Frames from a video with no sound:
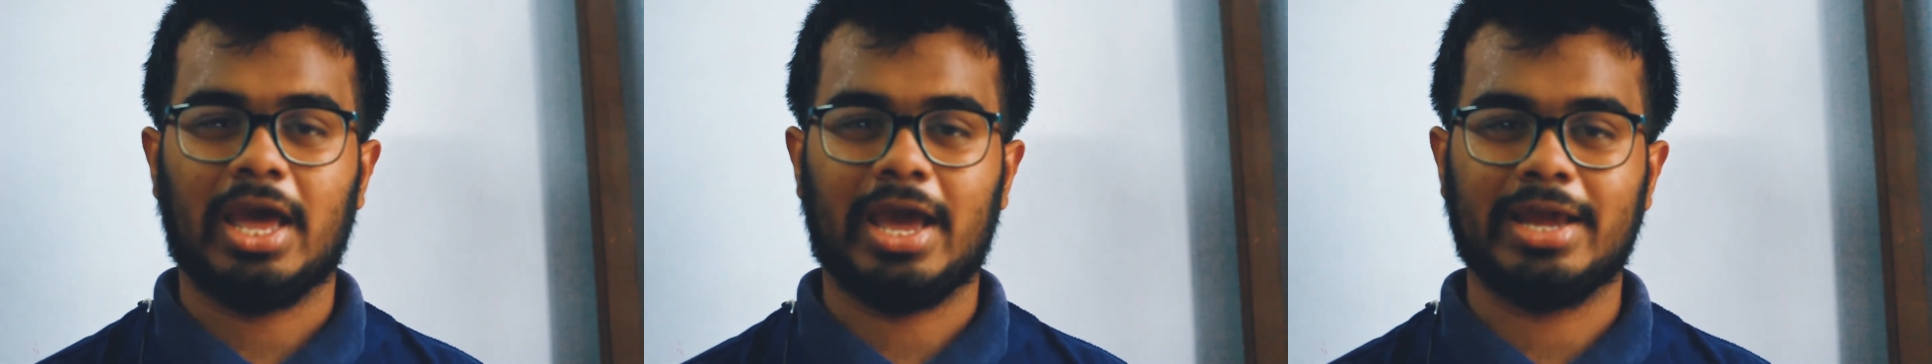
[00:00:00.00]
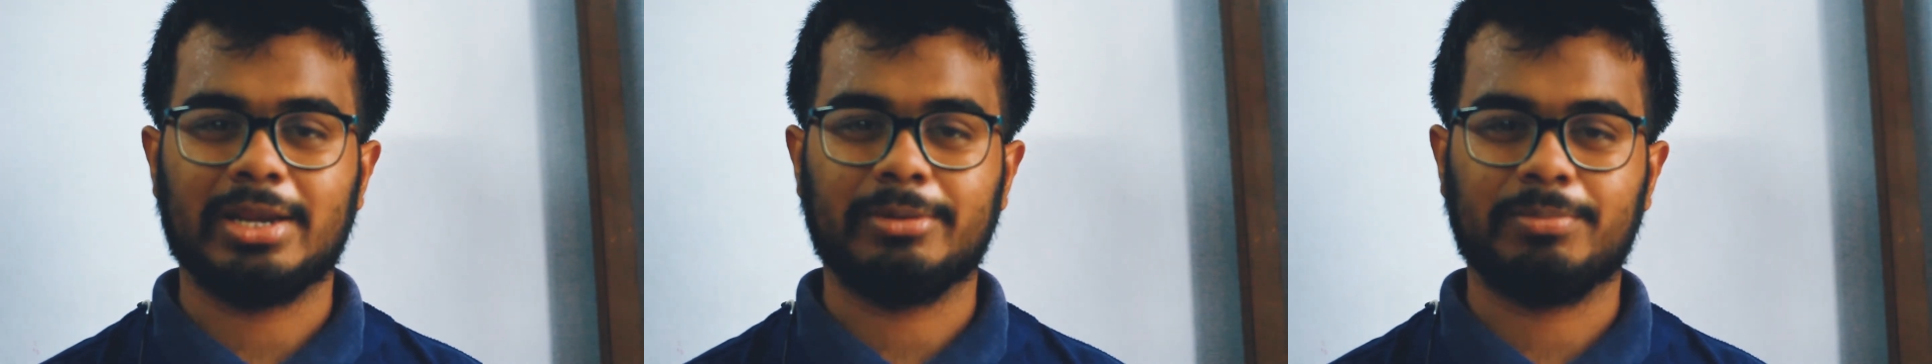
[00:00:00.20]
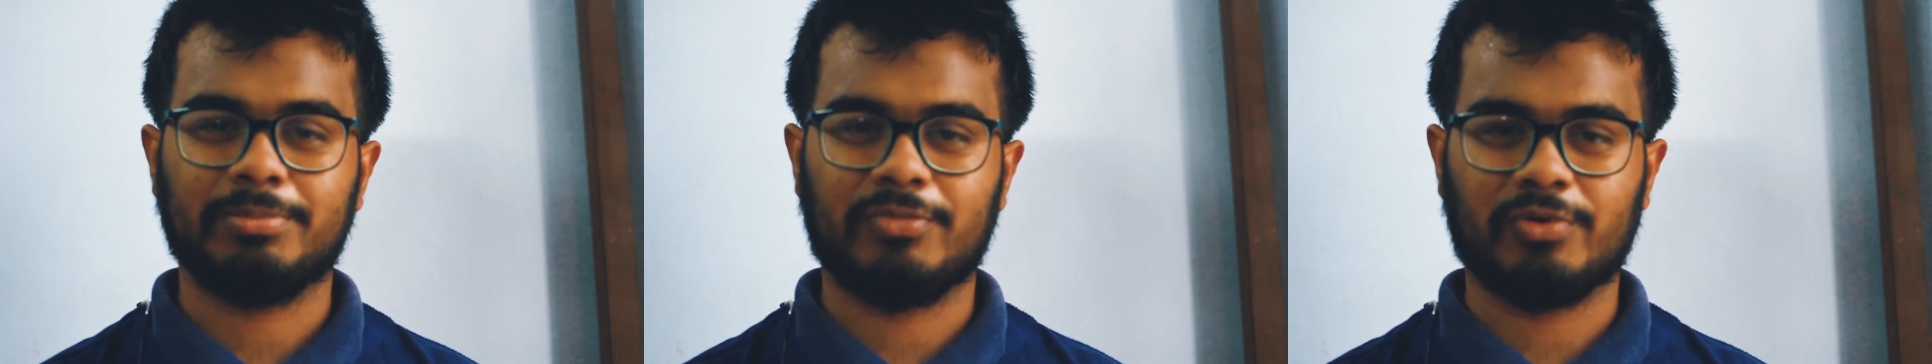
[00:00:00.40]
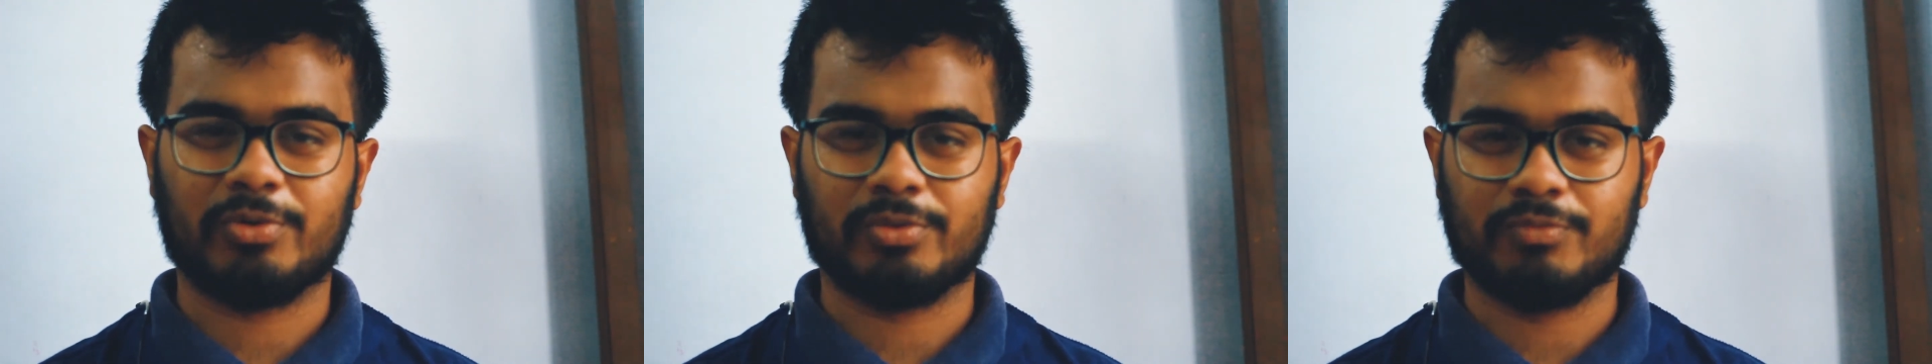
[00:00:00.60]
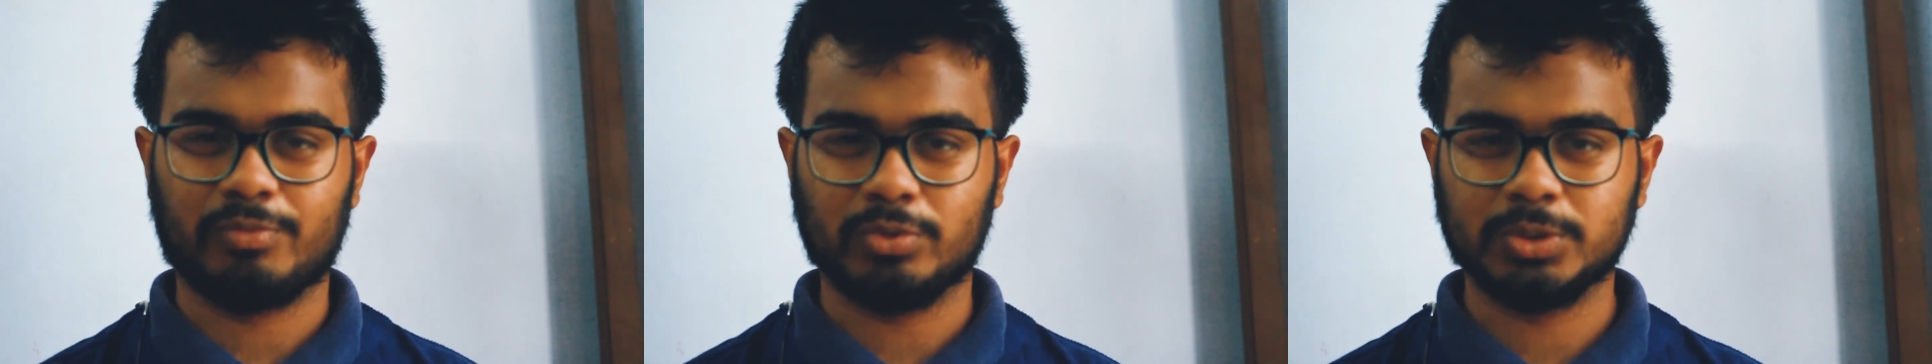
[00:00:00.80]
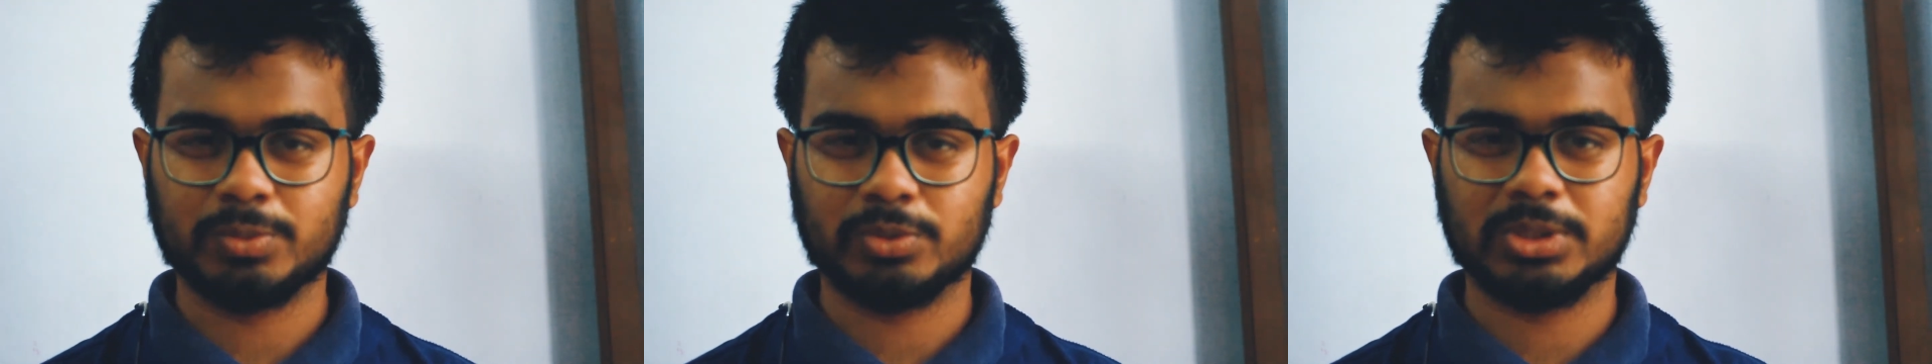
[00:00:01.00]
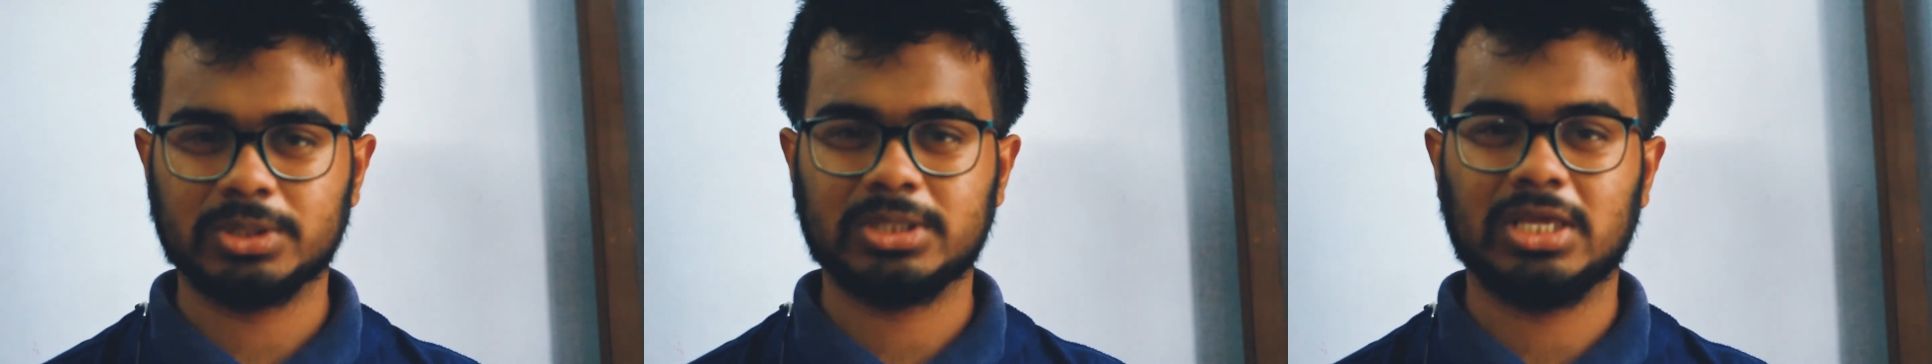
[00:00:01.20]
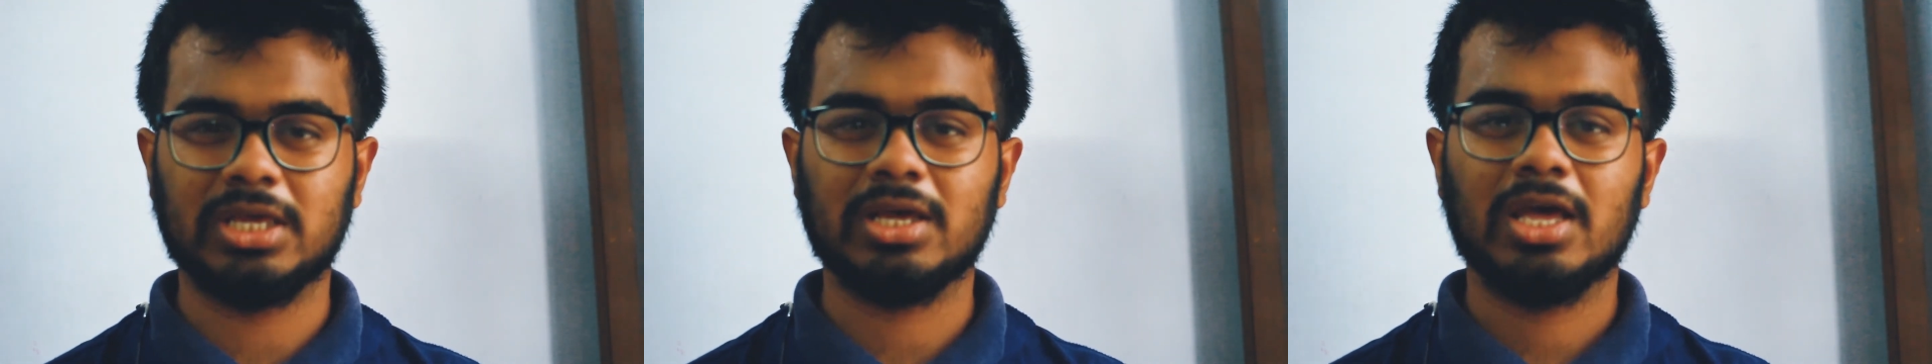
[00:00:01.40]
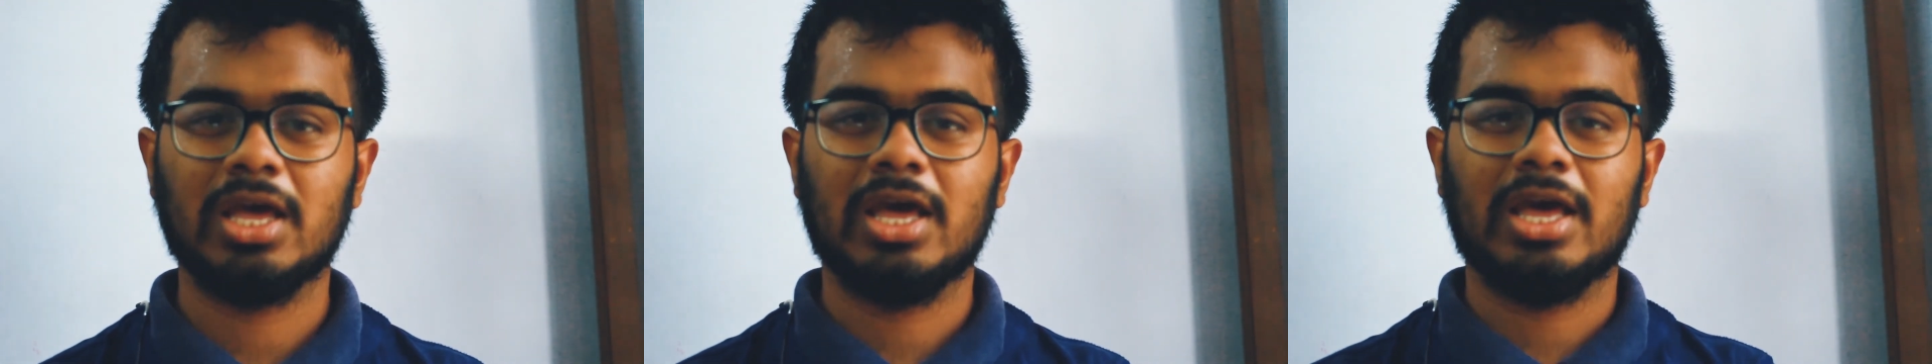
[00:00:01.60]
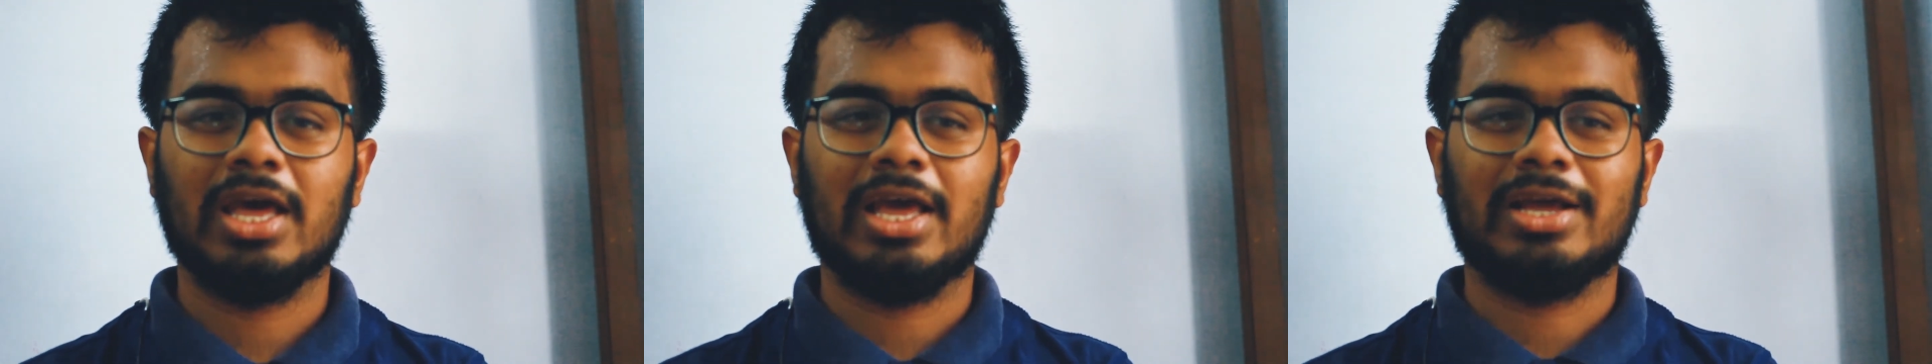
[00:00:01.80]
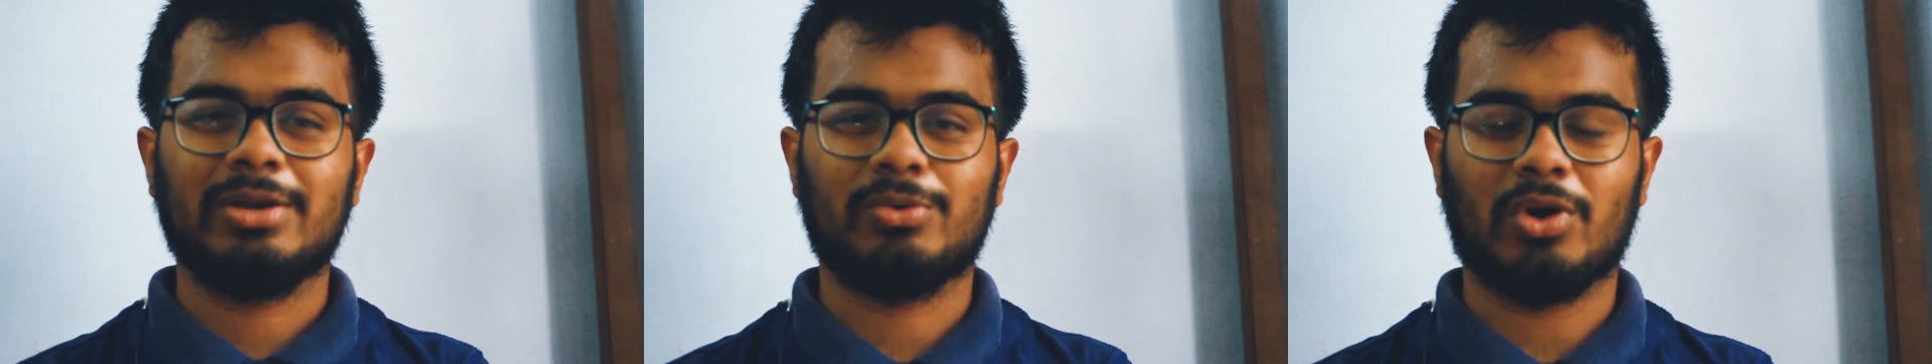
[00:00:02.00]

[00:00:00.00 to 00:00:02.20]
And for post-processing,